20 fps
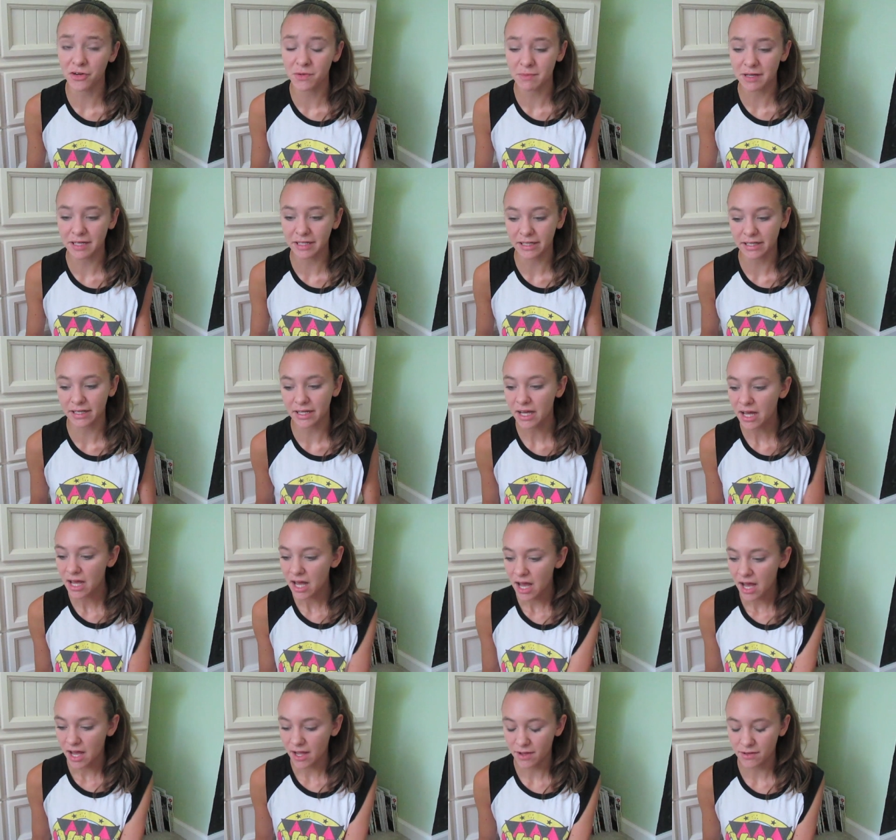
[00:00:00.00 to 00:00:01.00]
own money.
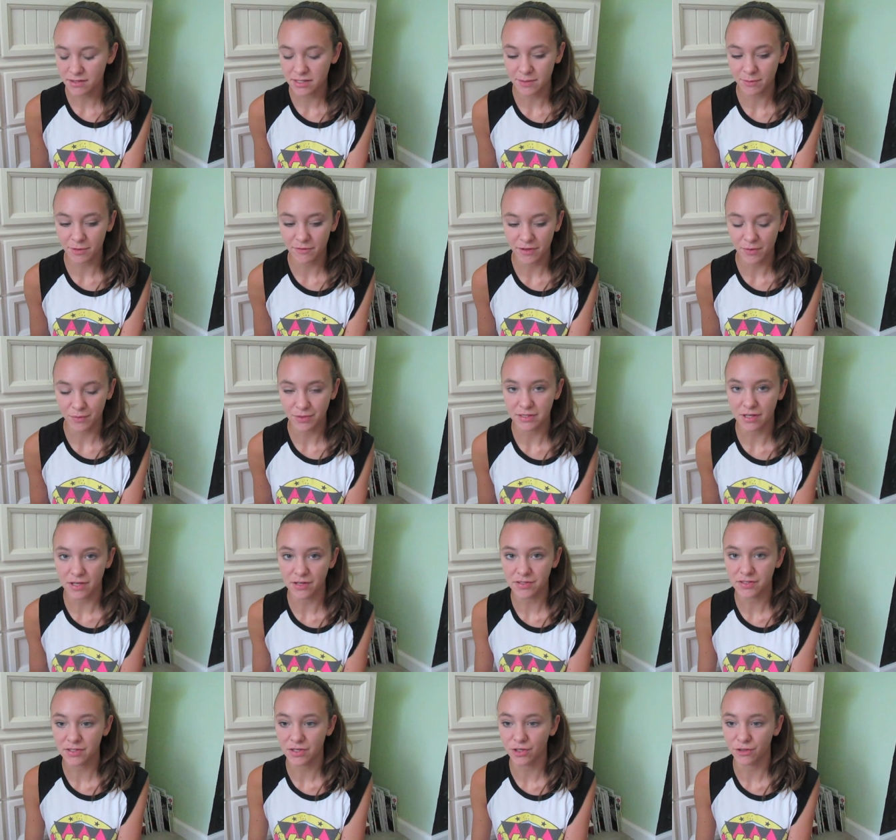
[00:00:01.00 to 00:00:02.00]
Some of it was
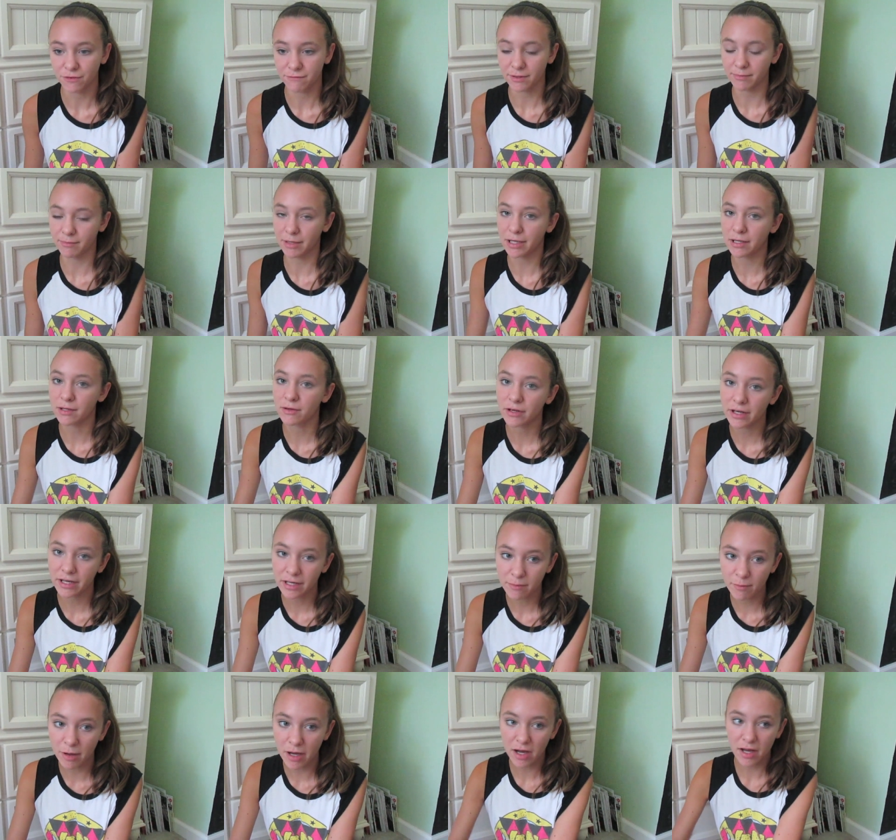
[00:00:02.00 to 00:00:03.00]
also from my
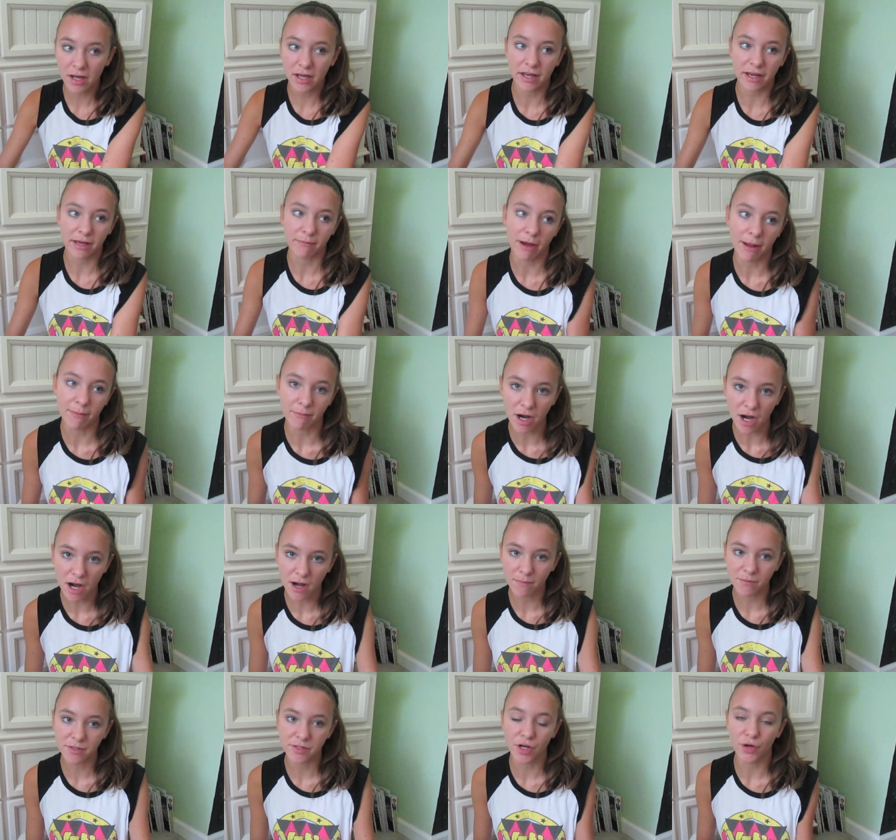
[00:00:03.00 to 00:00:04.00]
grandma and my
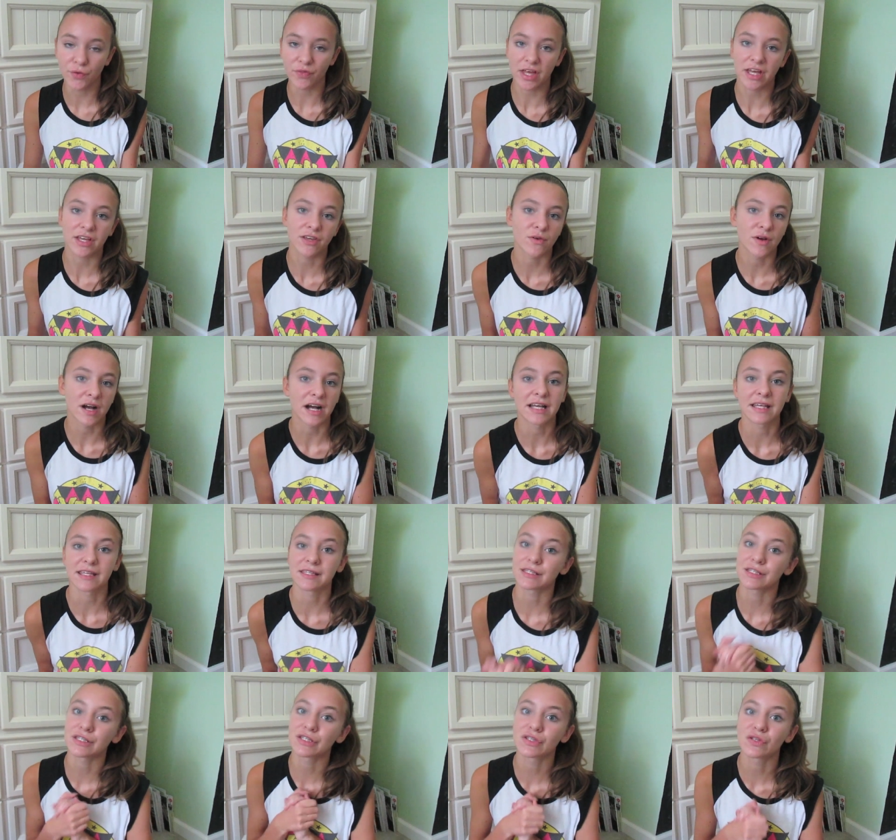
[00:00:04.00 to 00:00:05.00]
mom, so thank you
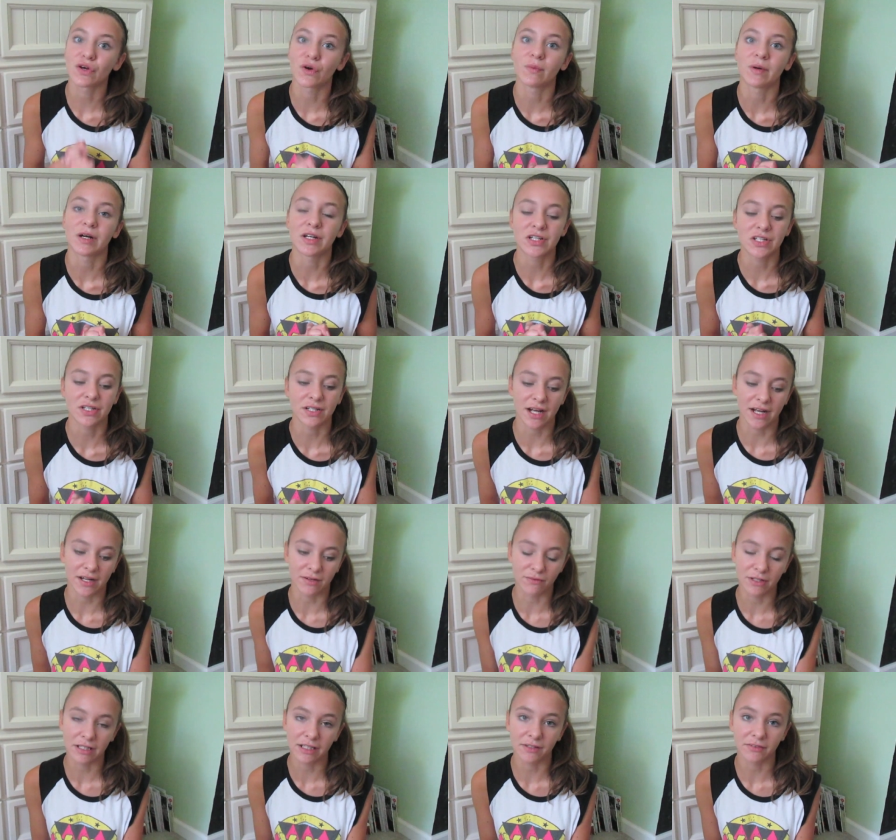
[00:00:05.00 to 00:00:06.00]
guys so much. I
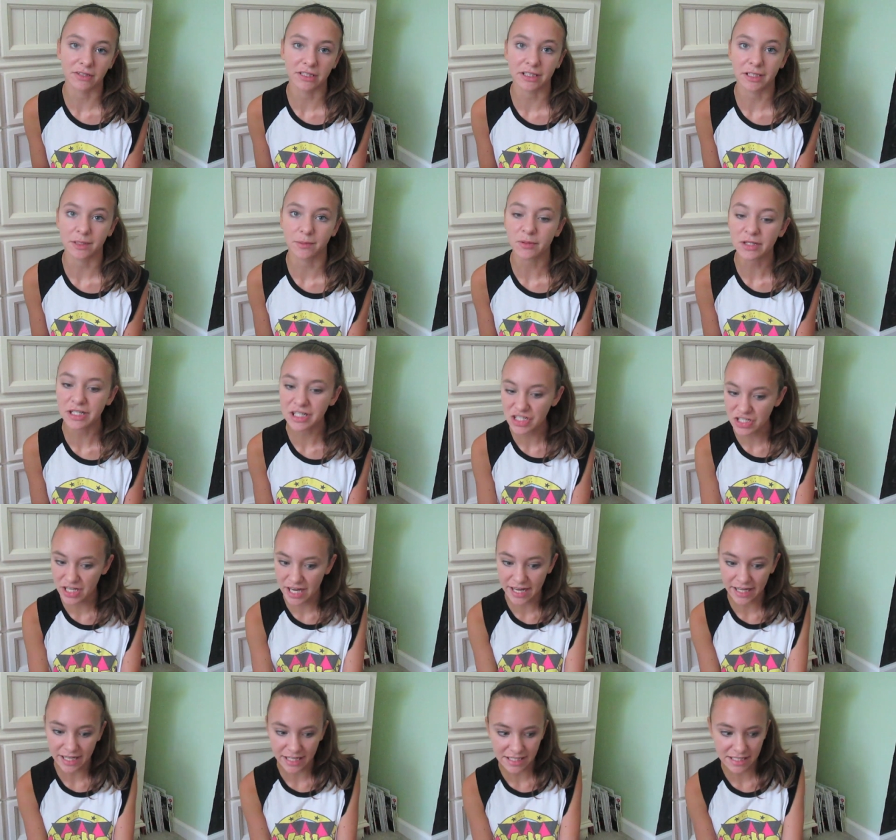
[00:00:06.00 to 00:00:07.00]
really, really
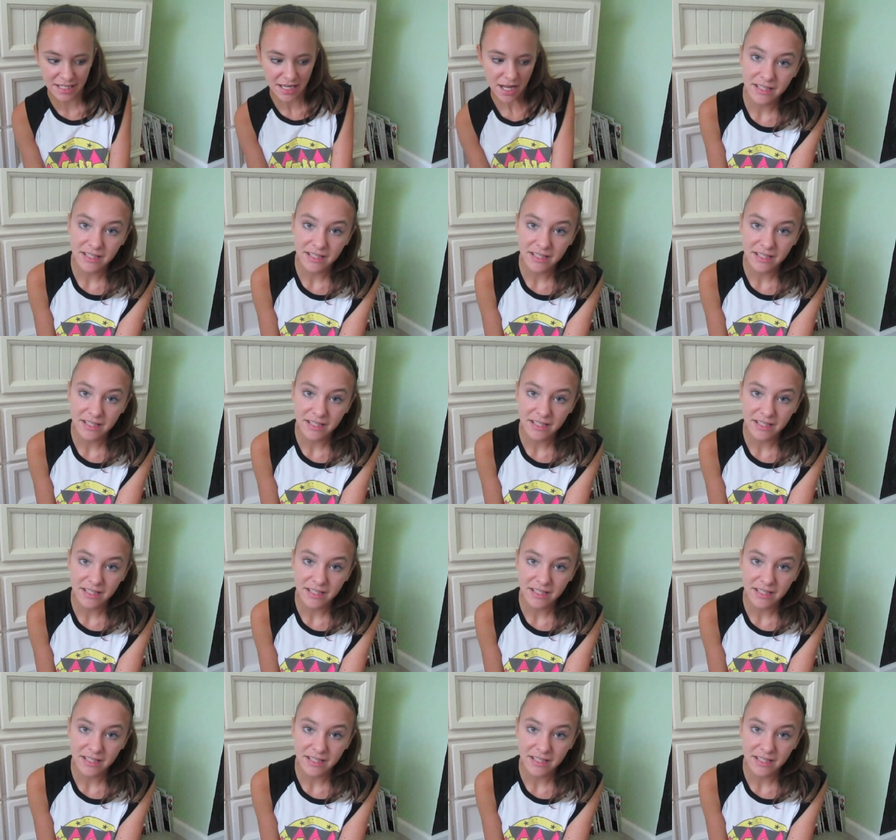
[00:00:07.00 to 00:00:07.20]
appreciate it.